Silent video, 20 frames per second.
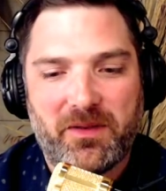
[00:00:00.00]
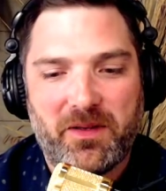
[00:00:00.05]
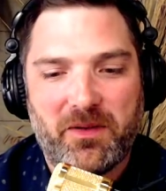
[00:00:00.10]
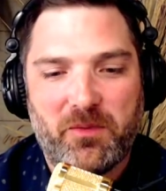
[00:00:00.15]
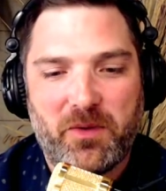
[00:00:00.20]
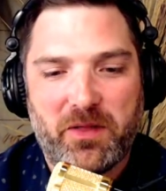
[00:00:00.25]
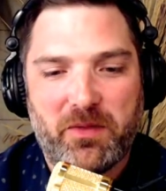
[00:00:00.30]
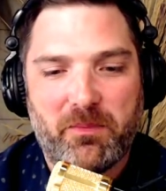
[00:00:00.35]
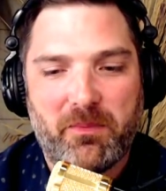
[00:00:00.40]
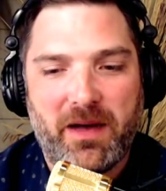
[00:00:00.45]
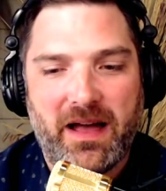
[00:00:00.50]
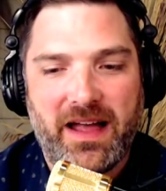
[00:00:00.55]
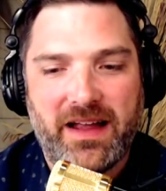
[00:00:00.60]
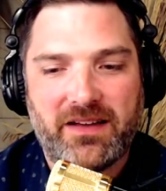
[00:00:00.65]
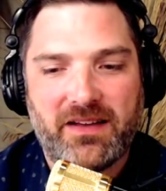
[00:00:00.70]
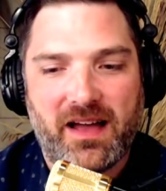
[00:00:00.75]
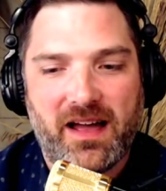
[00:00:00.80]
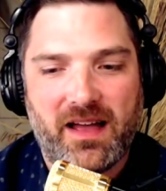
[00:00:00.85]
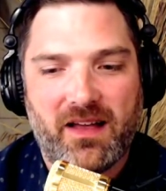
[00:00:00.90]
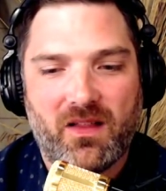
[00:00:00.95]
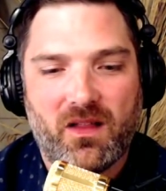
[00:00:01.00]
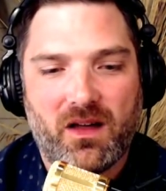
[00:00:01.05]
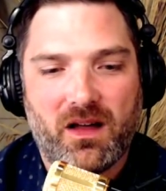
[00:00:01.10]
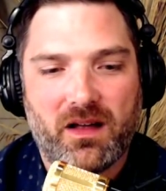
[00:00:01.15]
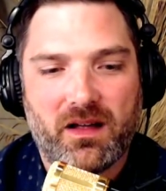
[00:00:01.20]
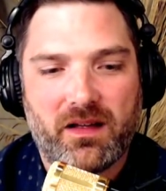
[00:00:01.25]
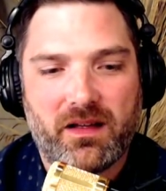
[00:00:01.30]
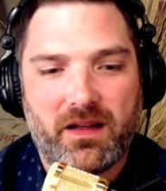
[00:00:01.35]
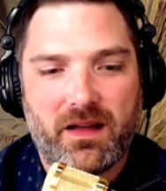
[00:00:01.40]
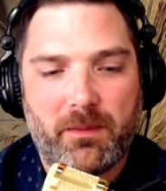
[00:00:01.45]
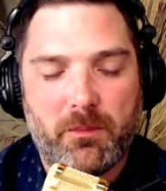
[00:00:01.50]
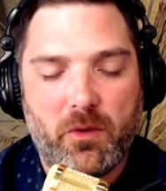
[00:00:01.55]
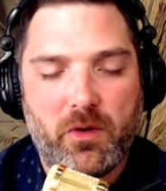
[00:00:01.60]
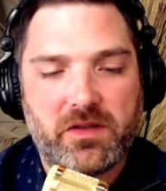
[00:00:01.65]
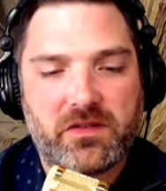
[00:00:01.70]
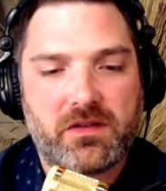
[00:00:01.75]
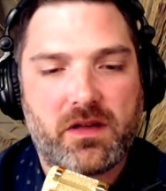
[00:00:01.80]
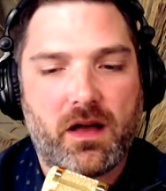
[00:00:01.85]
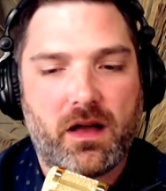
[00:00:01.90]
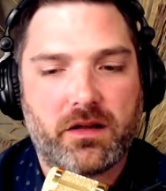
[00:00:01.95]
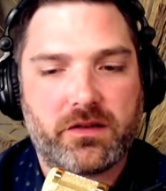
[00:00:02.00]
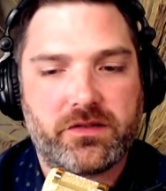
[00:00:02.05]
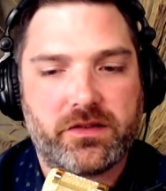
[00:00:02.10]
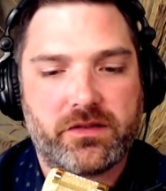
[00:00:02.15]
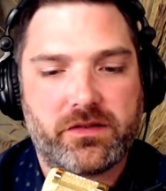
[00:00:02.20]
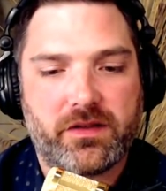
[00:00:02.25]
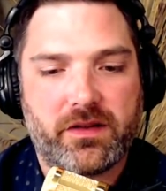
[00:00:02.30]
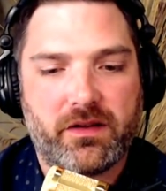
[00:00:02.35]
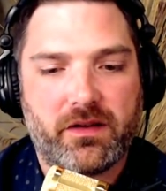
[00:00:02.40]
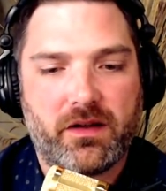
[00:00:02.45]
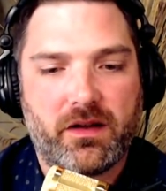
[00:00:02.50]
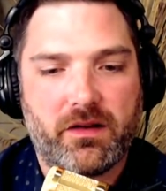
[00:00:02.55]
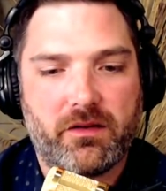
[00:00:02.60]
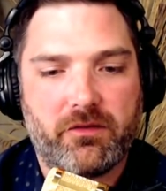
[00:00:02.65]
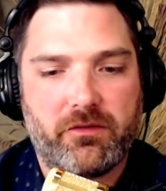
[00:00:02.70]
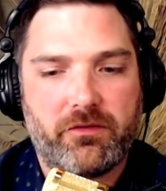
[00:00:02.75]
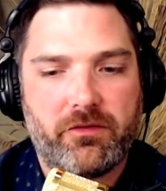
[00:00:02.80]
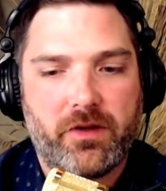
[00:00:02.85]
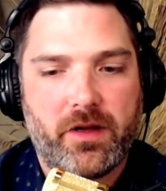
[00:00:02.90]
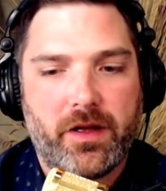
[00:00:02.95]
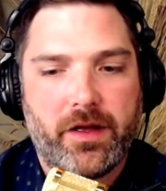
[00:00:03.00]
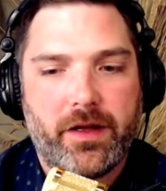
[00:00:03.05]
with my dialogue, I'm always conscious of